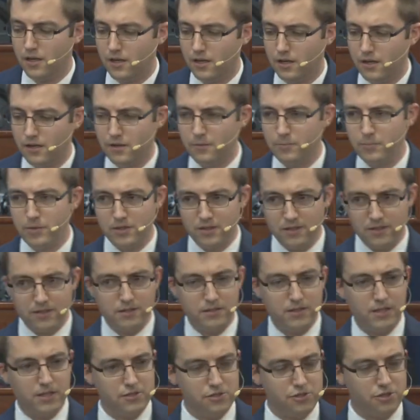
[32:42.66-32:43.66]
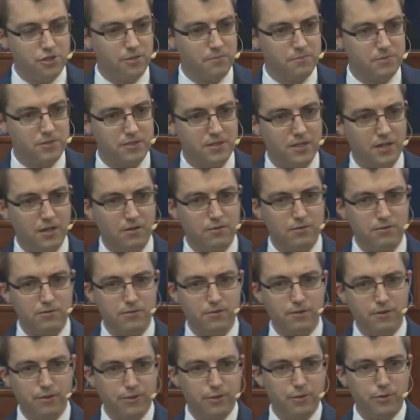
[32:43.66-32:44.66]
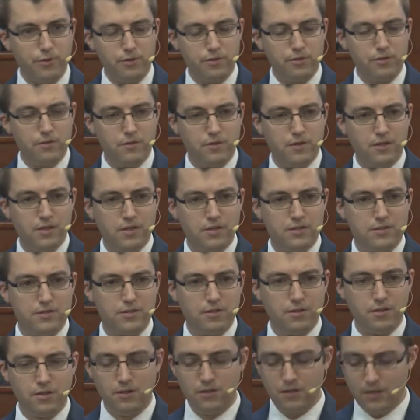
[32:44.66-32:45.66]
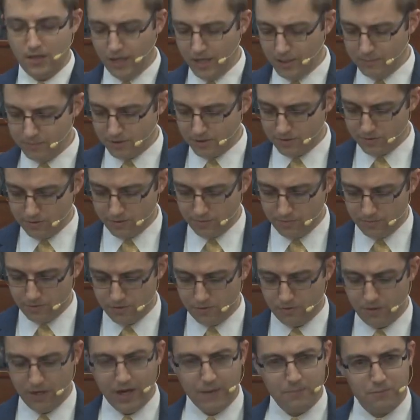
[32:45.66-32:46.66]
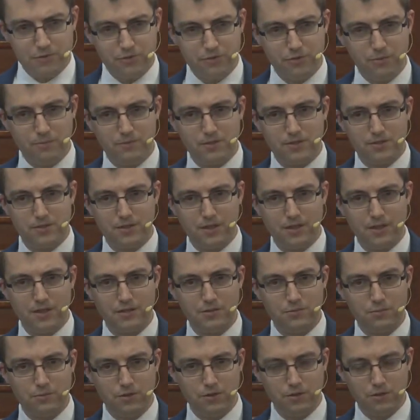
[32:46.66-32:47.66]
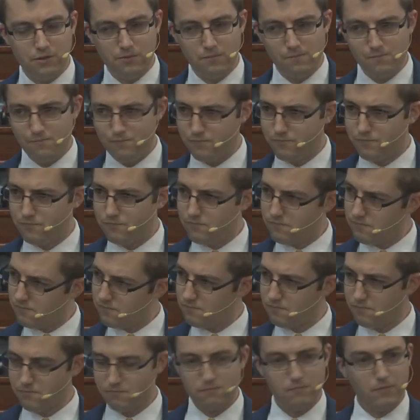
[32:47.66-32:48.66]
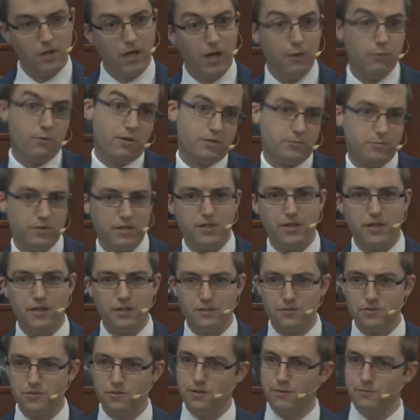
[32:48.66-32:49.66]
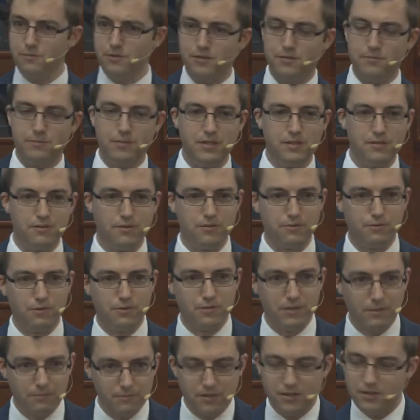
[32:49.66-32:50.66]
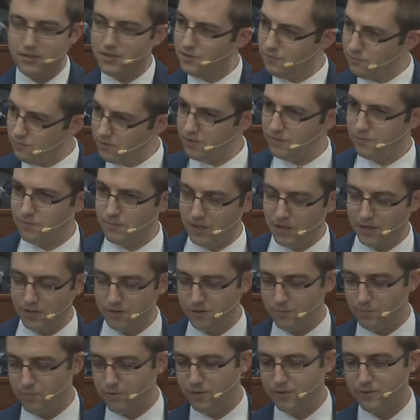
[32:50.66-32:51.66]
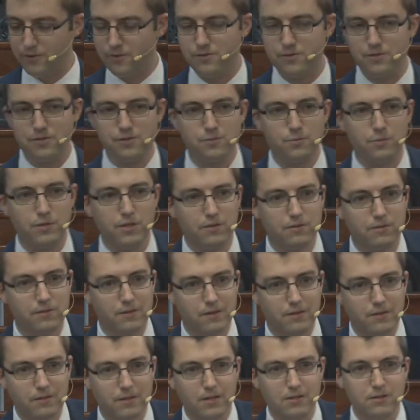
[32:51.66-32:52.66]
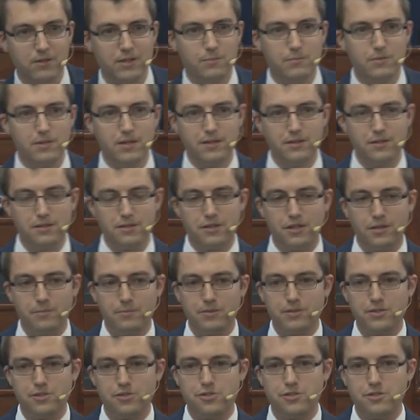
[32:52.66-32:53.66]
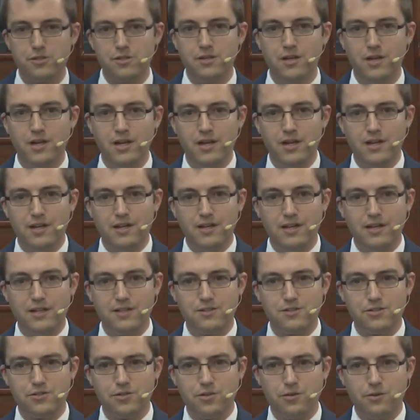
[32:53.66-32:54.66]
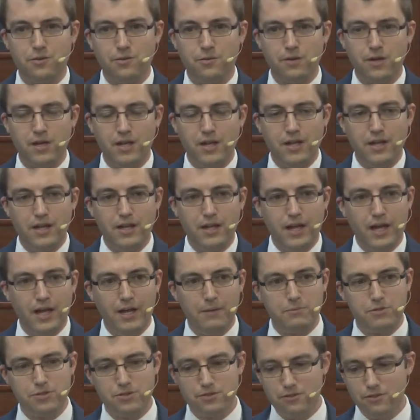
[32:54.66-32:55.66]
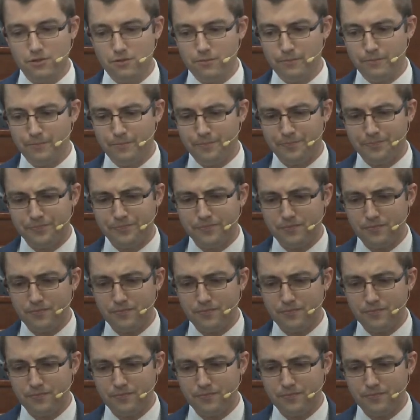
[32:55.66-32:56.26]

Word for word: uh, but it, it jumps down to the third son, Absalom. So Absalom decides, well, I want to be king, so I'm going to be in the throne. I'm going to get rid of my other brothers as well, eh, eliminate the competition. And so Absalom,